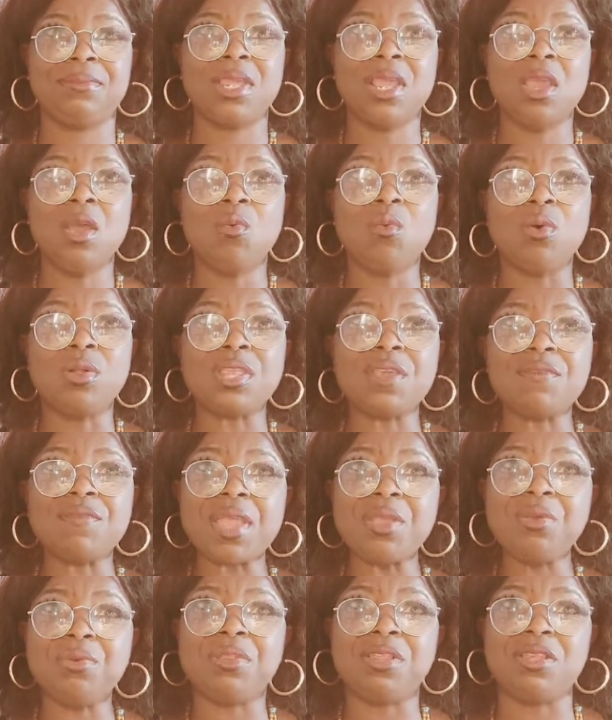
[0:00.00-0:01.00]
Whatever
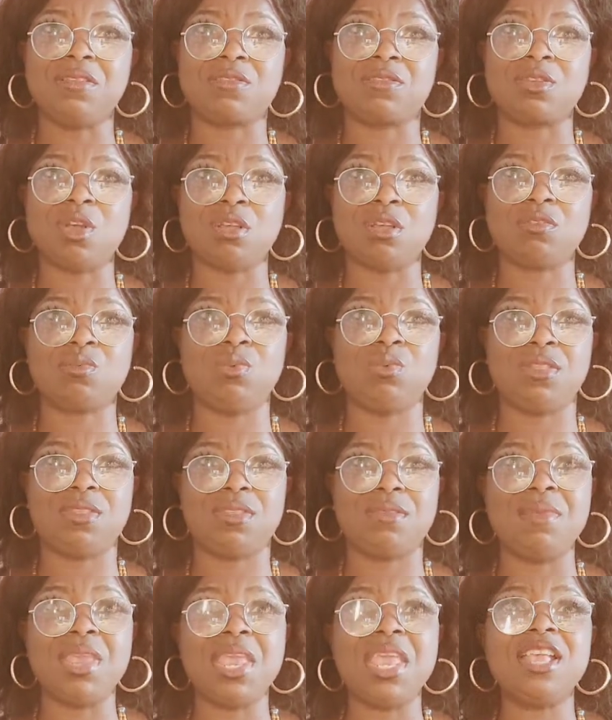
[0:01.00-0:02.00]
you discuss with
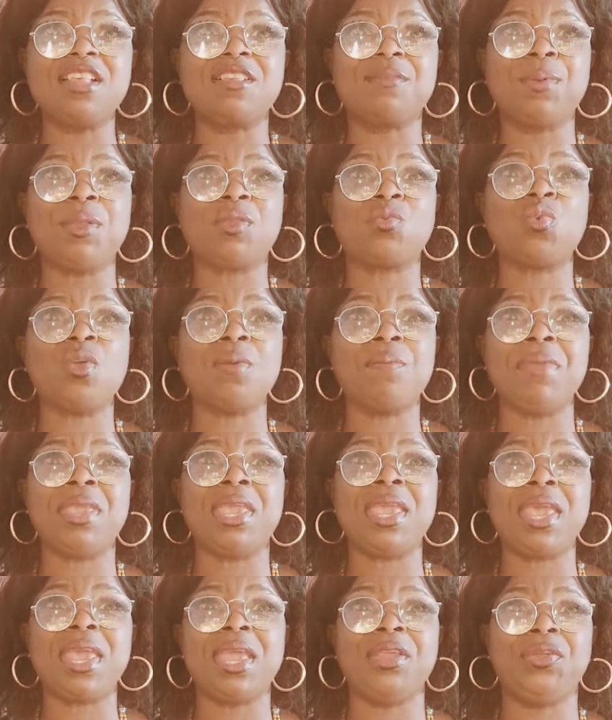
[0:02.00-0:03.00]
me is between
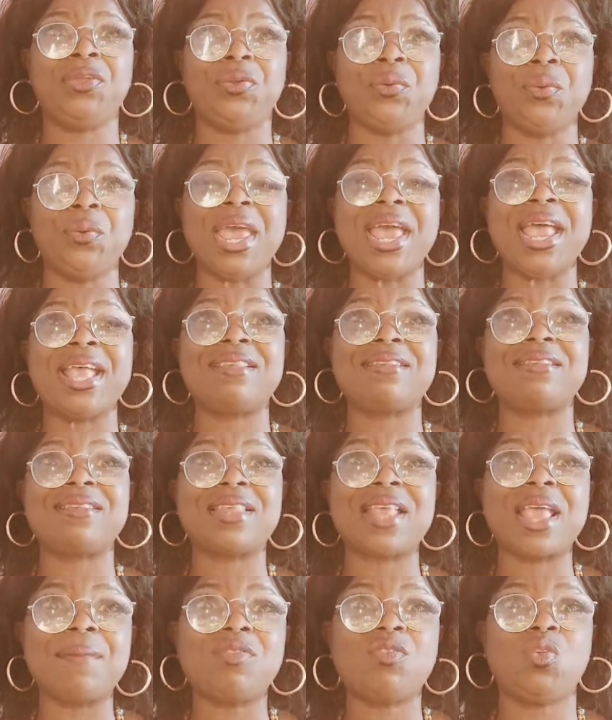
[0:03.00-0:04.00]
me and you,
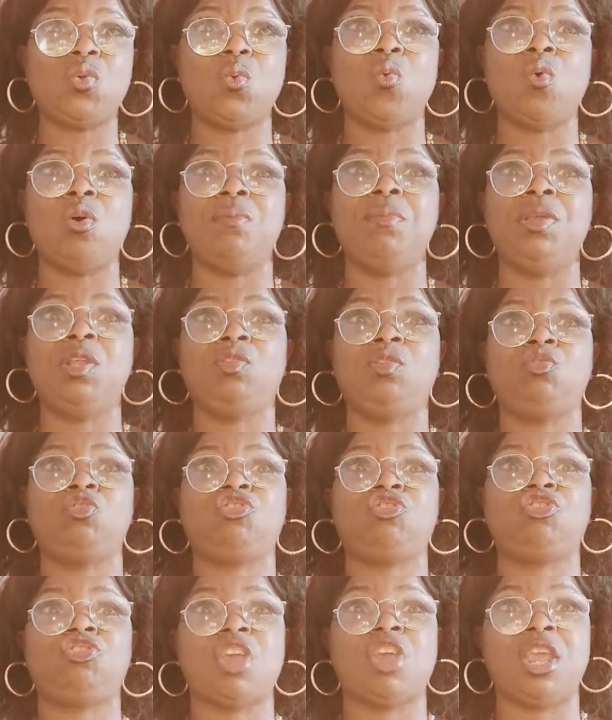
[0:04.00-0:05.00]
except you want me to
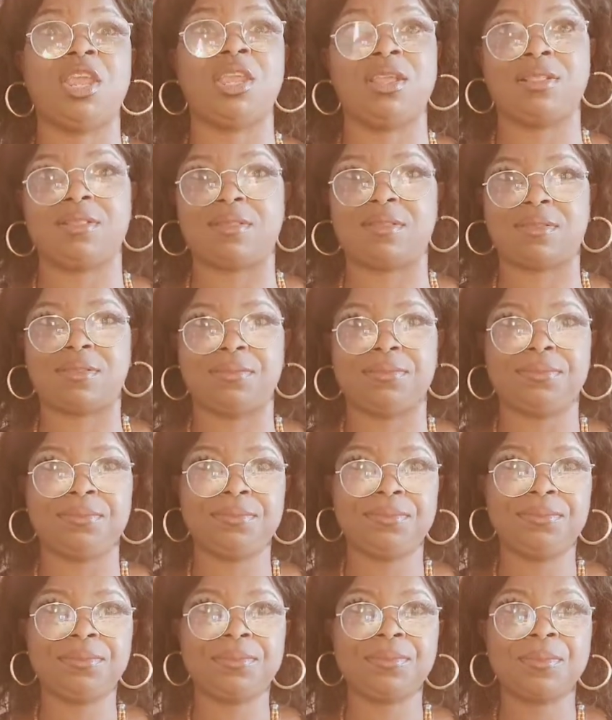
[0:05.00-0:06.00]
share it.
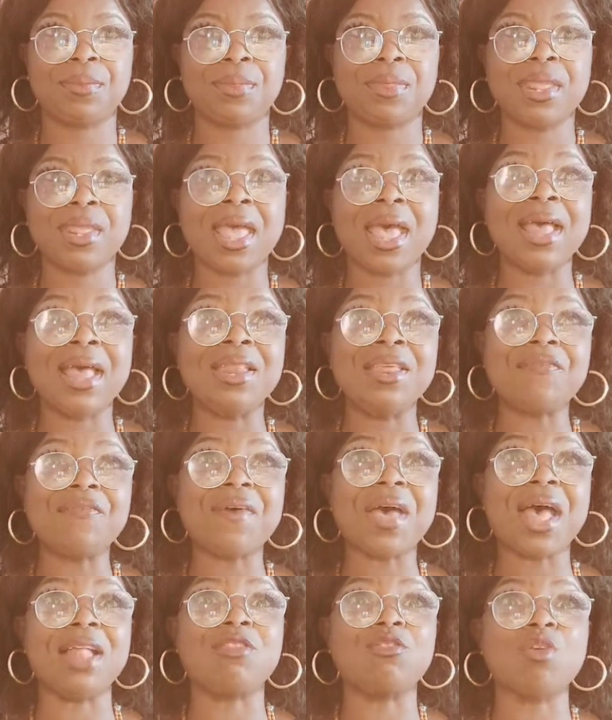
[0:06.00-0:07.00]
And
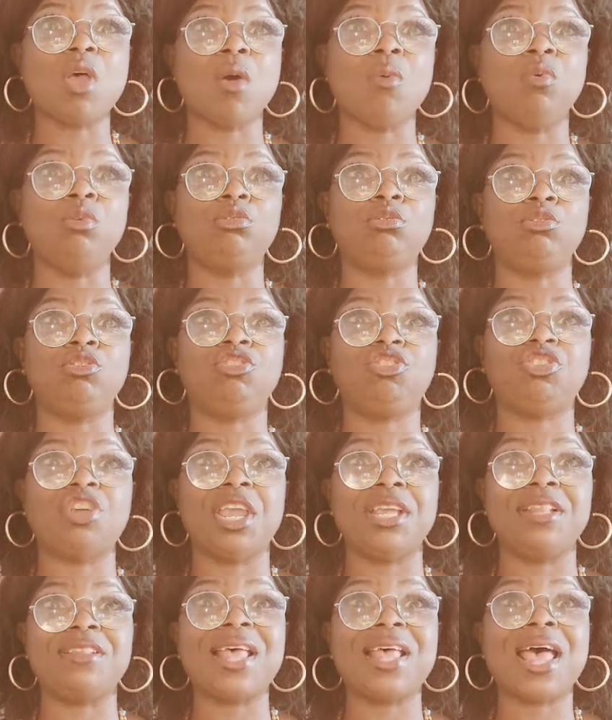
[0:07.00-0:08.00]
if at all I want to share
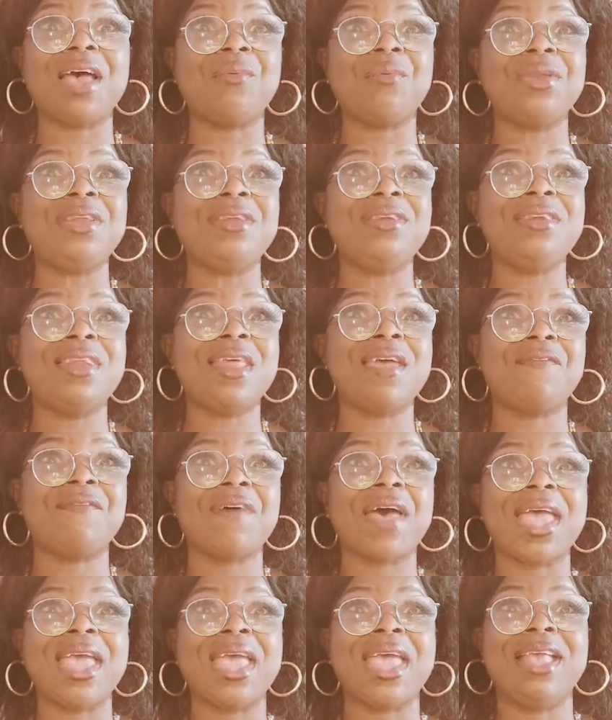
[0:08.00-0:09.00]
it, I will
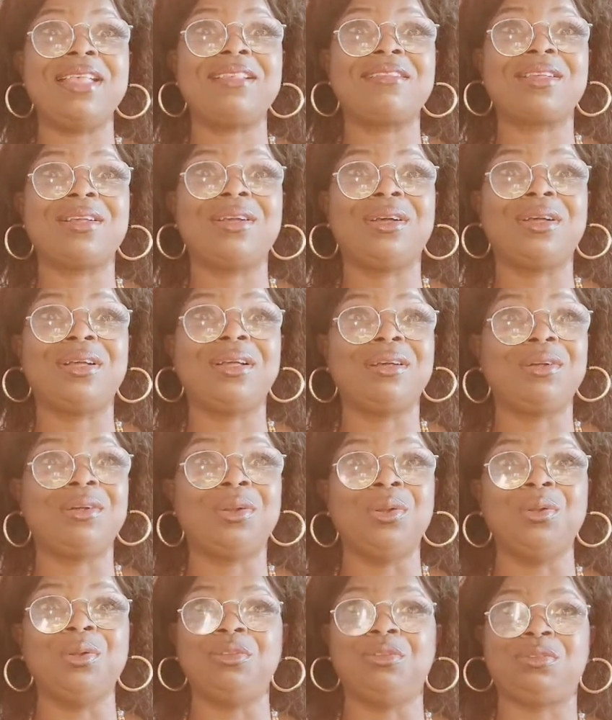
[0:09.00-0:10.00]
never
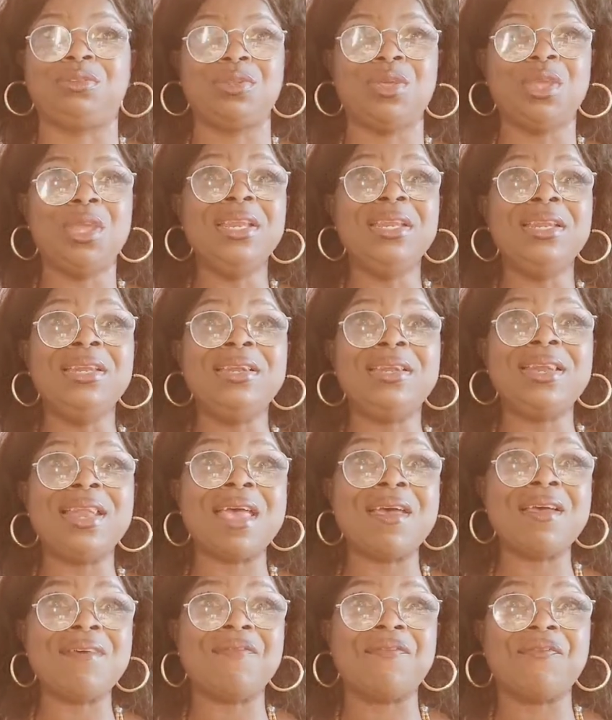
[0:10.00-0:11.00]
exclude,
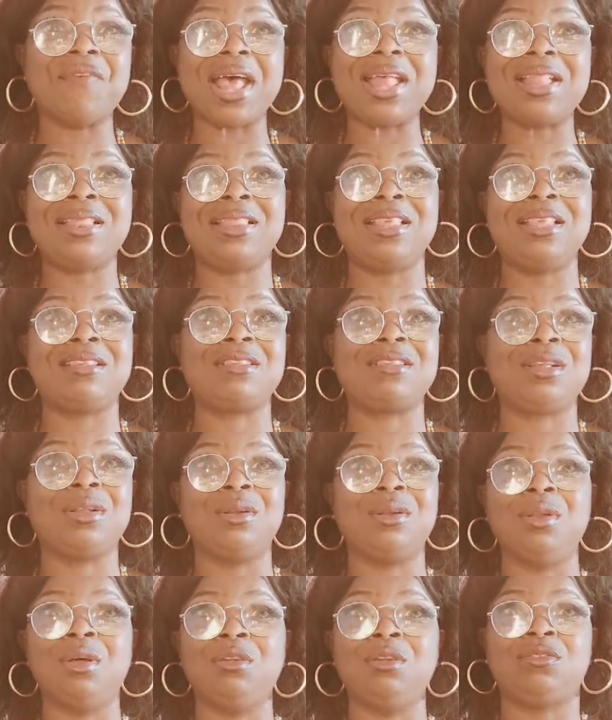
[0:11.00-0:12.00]
never
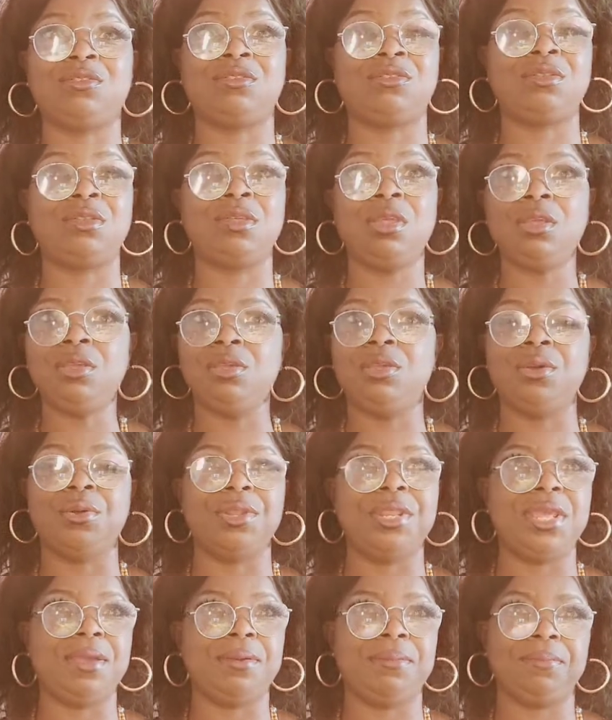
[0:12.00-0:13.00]
disclose your
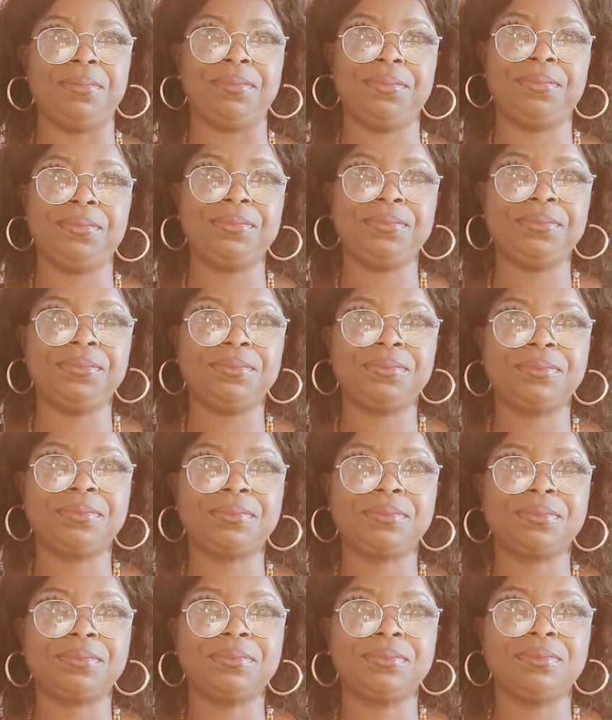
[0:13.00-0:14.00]
name.
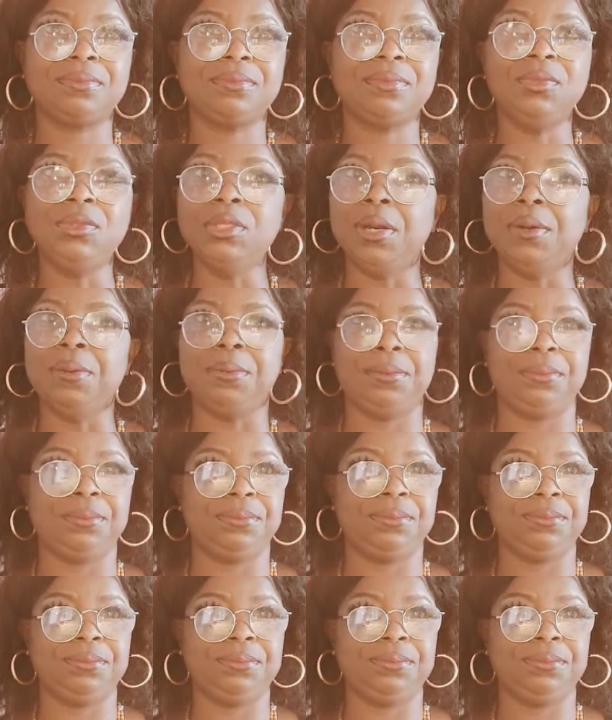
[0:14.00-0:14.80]
No.